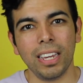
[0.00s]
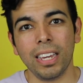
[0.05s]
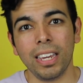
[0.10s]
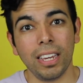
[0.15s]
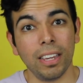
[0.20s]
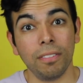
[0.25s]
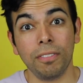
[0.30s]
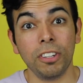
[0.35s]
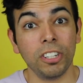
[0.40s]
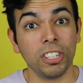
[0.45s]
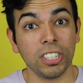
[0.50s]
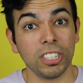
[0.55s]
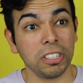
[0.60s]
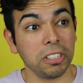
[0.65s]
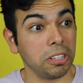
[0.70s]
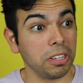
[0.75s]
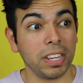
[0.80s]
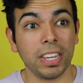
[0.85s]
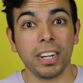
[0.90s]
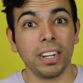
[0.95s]
if you just
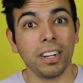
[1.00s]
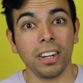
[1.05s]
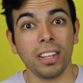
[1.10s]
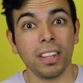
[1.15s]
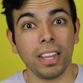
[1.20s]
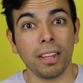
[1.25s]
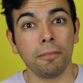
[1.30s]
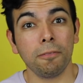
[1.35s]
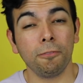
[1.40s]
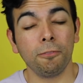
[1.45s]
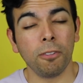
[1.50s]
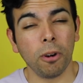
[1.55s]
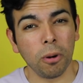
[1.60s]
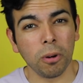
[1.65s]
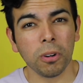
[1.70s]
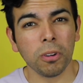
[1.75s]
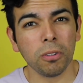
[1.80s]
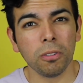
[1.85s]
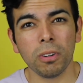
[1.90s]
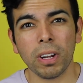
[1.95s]
look at it on that
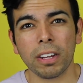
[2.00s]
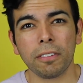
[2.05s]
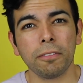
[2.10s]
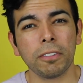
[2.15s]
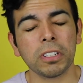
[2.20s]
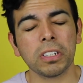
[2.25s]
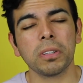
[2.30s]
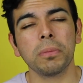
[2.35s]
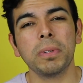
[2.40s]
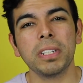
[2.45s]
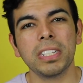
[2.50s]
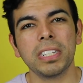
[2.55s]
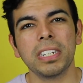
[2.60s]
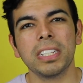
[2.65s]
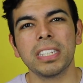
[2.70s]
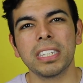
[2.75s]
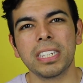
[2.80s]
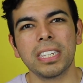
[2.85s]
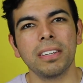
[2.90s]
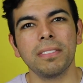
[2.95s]
photo, like, for some reason
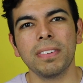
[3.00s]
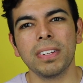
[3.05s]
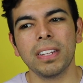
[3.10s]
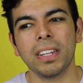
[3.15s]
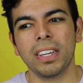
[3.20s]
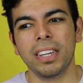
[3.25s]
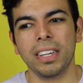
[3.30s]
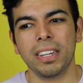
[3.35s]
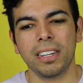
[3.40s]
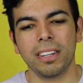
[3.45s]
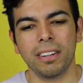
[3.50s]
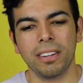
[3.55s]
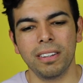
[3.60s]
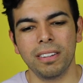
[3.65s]
it's giving like